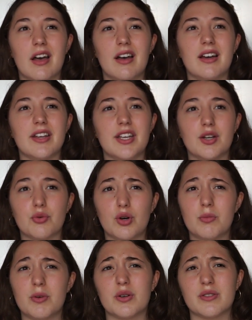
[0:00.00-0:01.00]
a
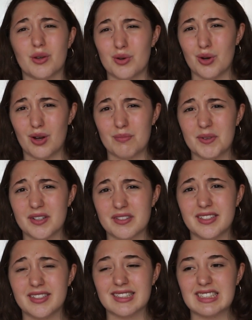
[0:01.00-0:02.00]
hero, but also not, because
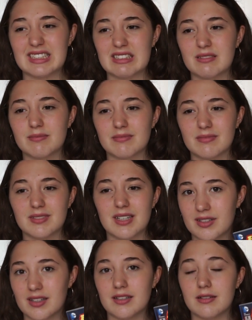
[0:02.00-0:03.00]
she's like,
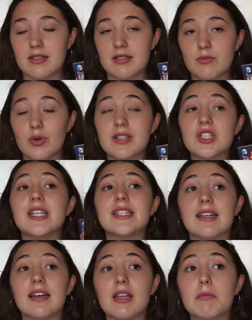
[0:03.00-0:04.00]
well, she is
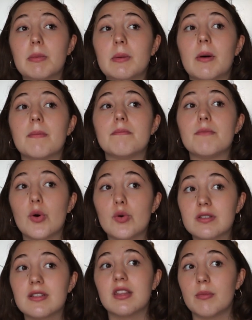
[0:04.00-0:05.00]
killing people, but
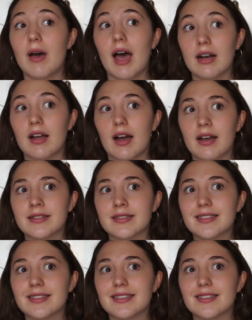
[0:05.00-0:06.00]
mostly the bad
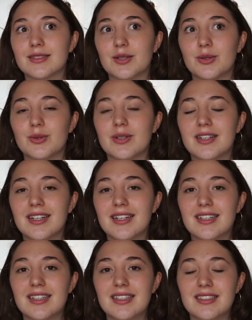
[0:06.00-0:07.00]
guys. So
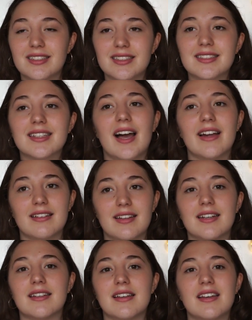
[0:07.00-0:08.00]
she's kind of
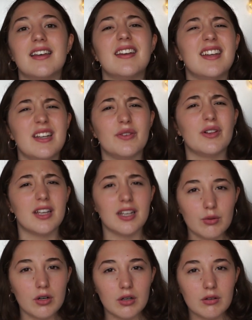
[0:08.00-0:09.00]
like an evil
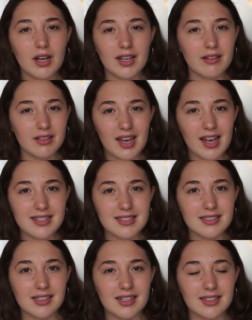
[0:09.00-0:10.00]
hero, I
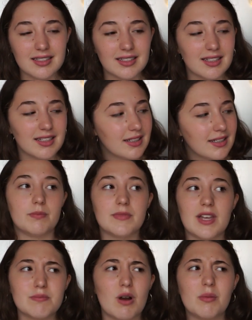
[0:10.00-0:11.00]
guess. Like,
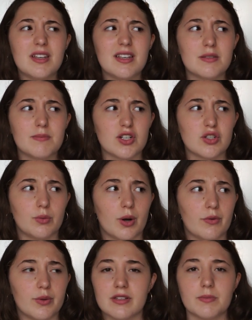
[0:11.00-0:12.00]
there's probably a special word
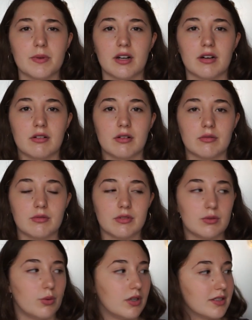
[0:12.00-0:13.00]
for this, but I don't know the
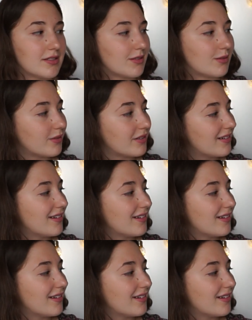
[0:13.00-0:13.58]
word, so.